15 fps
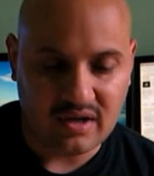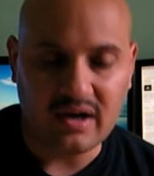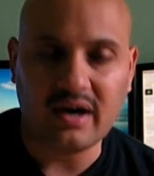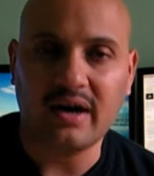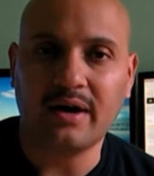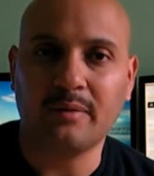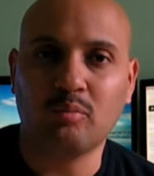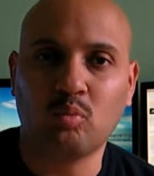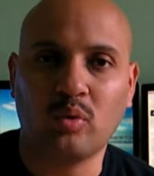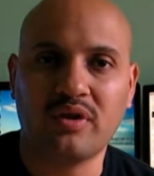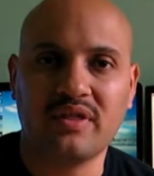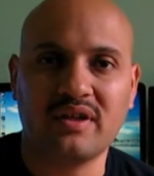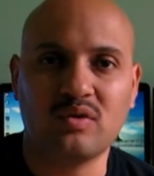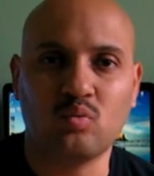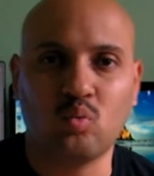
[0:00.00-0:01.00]
um,
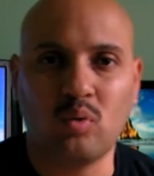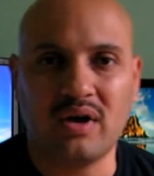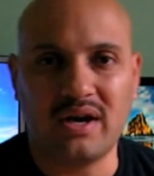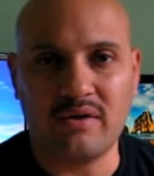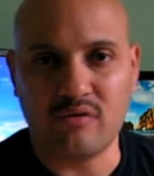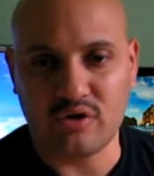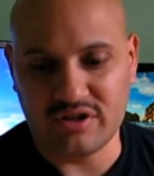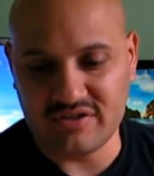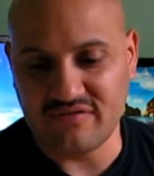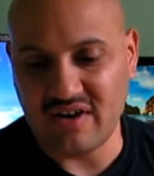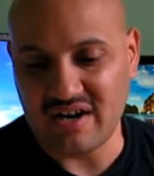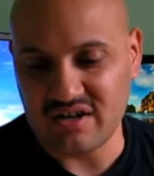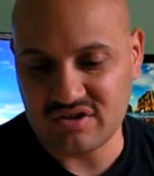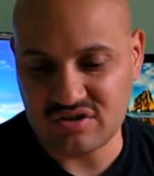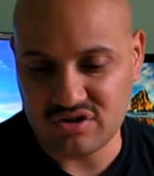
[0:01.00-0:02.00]
within whatever
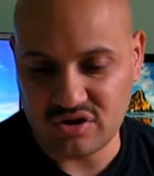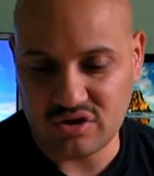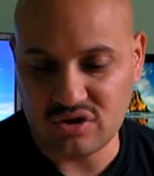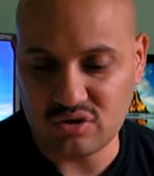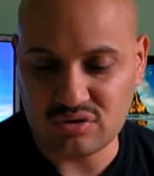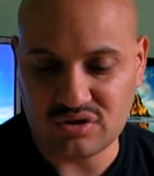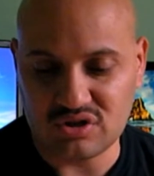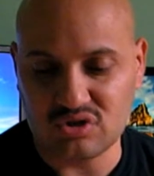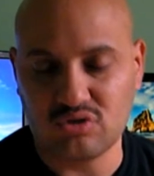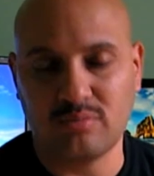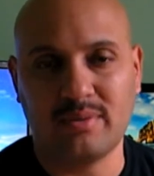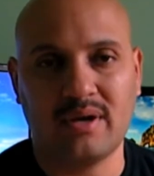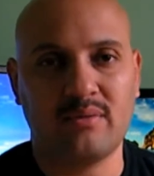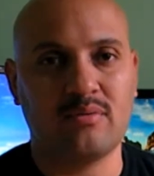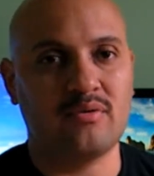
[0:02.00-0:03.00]
device you're using
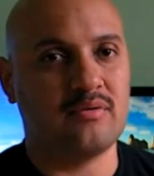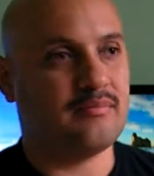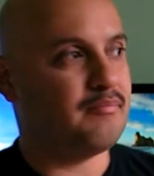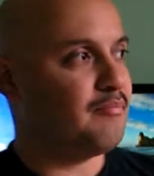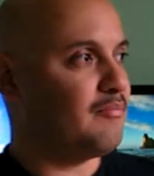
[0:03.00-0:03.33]
to be able